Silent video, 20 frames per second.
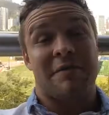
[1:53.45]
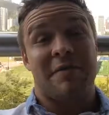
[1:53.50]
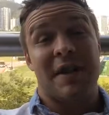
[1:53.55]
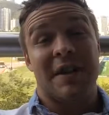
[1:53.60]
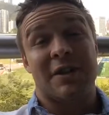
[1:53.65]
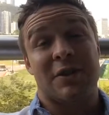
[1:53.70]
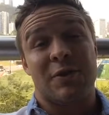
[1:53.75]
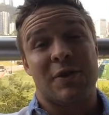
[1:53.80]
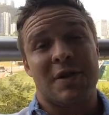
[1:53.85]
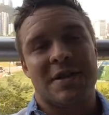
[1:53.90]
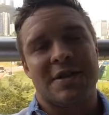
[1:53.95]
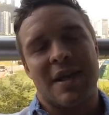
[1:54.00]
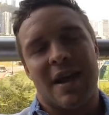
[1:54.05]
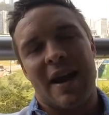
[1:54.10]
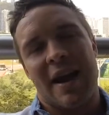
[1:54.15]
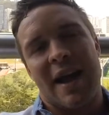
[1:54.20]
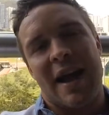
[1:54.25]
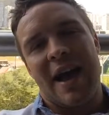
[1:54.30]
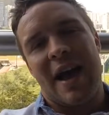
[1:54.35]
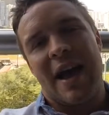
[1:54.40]
Victories that
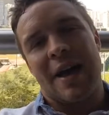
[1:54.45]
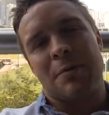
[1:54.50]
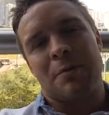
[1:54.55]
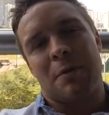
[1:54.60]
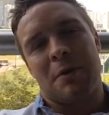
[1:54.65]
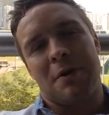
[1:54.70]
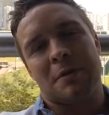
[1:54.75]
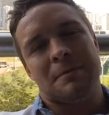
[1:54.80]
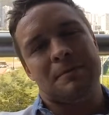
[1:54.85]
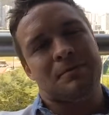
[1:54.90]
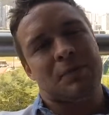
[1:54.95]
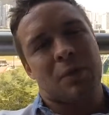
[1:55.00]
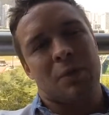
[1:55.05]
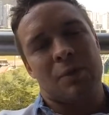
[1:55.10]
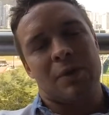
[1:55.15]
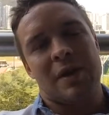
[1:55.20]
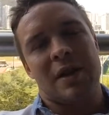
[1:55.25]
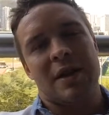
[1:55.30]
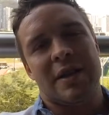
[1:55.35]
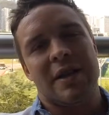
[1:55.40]
I had were
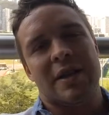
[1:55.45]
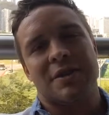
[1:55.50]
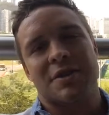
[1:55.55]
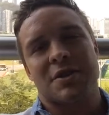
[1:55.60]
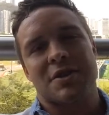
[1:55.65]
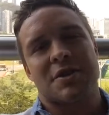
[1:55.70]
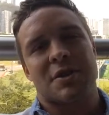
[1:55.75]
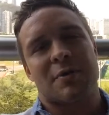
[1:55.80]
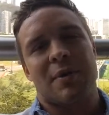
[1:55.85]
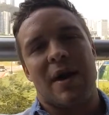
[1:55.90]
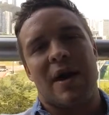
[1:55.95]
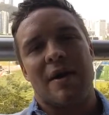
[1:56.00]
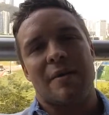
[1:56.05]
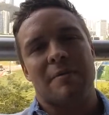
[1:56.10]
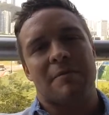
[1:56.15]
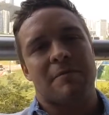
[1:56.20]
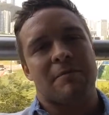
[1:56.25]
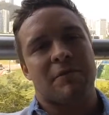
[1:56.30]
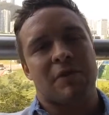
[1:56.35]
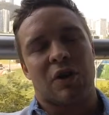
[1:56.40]
really just
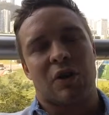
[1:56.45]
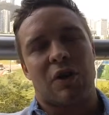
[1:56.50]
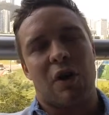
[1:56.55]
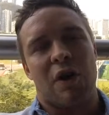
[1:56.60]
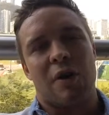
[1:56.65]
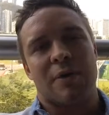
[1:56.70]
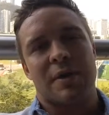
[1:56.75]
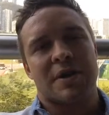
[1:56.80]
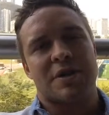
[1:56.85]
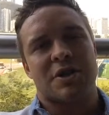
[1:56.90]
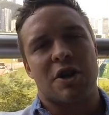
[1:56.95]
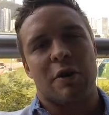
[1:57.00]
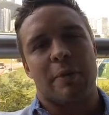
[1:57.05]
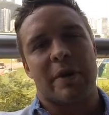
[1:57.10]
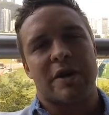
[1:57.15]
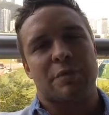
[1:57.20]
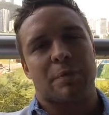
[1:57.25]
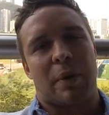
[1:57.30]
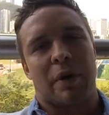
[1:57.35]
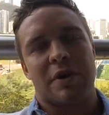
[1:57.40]
around growing so
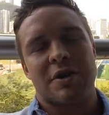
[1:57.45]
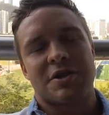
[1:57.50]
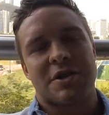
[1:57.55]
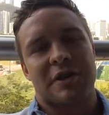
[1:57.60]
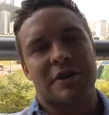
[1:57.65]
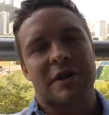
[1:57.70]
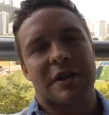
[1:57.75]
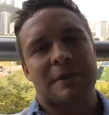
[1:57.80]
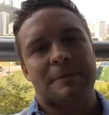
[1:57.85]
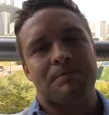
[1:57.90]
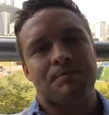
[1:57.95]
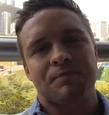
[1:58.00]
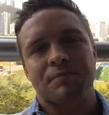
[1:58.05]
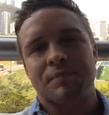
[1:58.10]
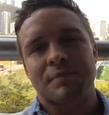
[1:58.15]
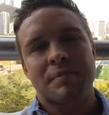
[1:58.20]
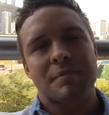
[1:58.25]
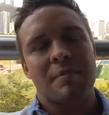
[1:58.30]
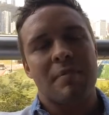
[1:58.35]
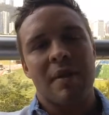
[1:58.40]
much personally.
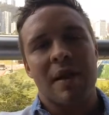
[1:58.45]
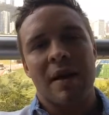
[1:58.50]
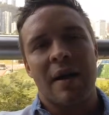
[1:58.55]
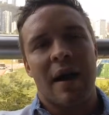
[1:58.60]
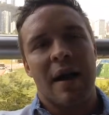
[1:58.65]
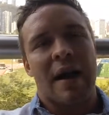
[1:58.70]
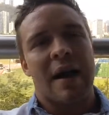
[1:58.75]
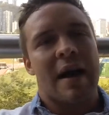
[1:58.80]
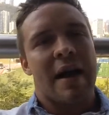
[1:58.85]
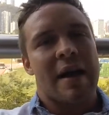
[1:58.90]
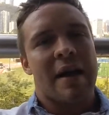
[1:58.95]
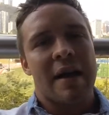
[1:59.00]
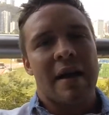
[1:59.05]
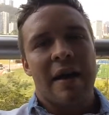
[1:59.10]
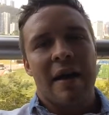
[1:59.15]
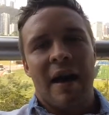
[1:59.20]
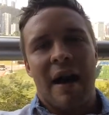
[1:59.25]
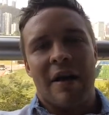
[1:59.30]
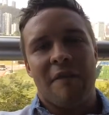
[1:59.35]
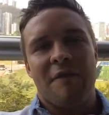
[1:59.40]
I
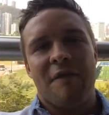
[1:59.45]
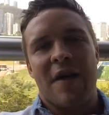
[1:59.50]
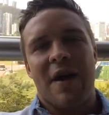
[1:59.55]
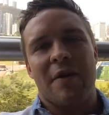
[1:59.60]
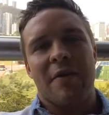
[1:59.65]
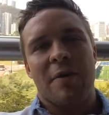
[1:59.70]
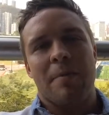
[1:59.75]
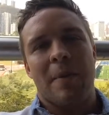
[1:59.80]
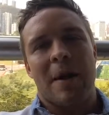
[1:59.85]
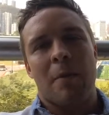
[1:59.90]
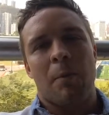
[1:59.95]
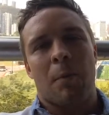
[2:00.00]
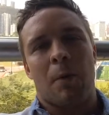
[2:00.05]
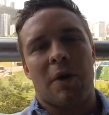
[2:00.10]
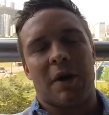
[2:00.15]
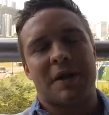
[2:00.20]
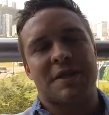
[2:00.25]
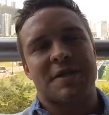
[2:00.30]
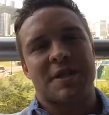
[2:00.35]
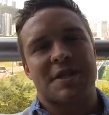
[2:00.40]
found that my
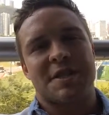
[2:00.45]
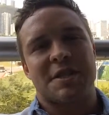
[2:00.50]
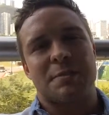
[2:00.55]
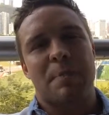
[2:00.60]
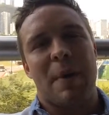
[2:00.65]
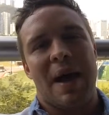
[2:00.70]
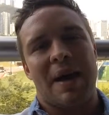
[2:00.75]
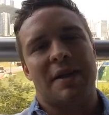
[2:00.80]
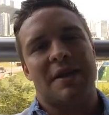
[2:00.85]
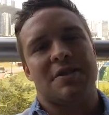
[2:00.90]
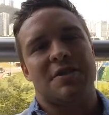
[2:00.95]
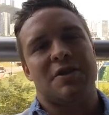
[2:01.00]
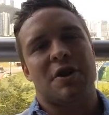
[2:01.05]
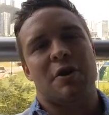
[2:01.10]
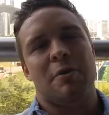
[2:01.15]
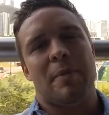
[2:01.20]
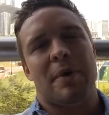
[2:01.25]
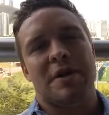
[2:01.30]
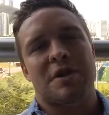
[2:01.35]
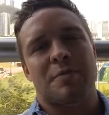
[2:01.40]
work's expanded
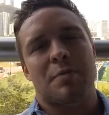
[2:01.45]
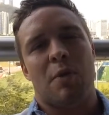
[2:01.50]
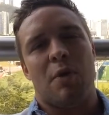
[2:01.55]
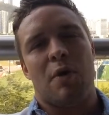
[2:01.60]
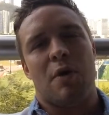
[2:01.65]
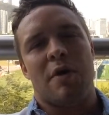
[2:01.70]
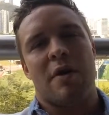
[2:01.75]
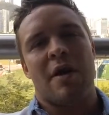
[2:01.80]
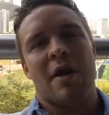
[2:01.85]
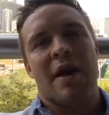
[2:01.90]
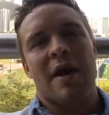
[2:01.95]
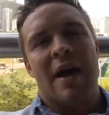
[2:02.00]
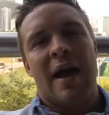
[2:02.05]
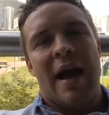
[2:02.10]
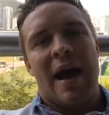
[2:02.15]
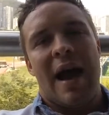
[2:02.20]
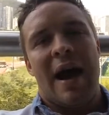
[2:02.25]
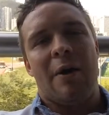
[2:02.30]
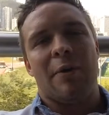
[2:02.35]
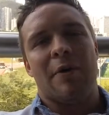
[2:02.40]
so much more
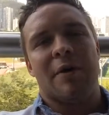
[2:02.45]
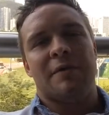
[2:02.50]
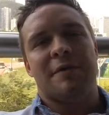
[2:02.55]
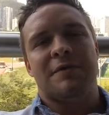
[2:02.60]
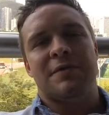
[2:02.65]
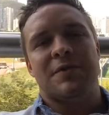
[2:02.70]
out of